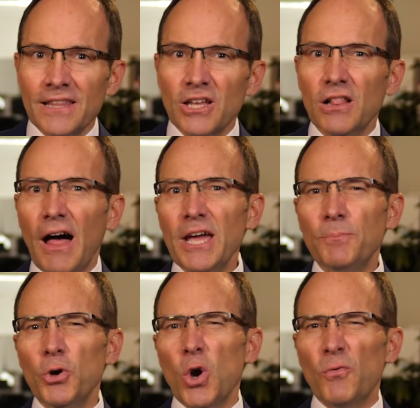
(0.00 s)
The client
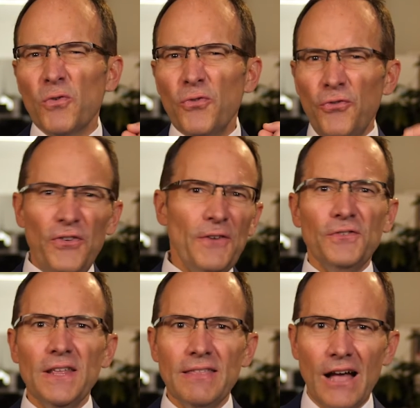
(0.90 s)
put over
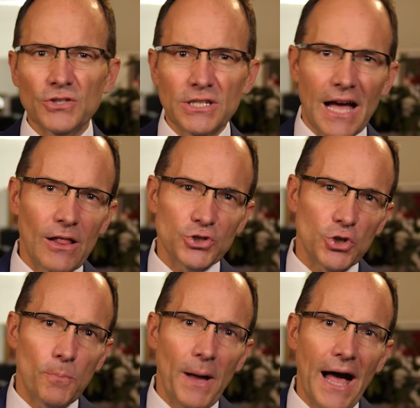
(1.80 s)
$50,000 in
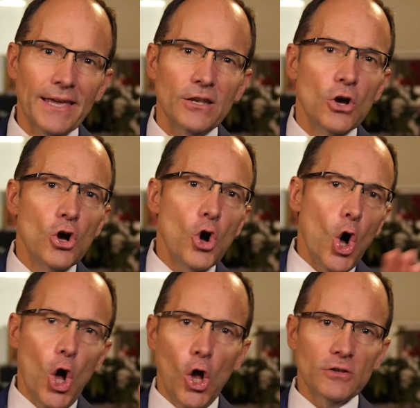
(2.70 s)
her pocket,
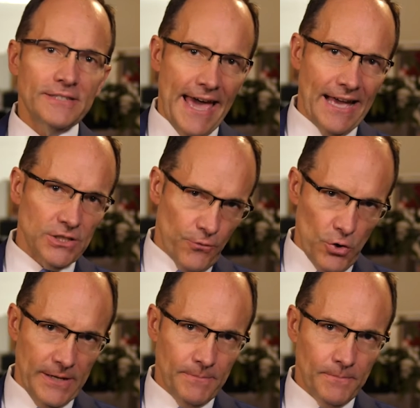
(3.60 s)
all tax
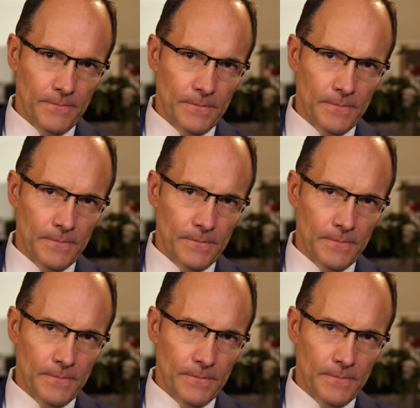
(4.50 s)
free.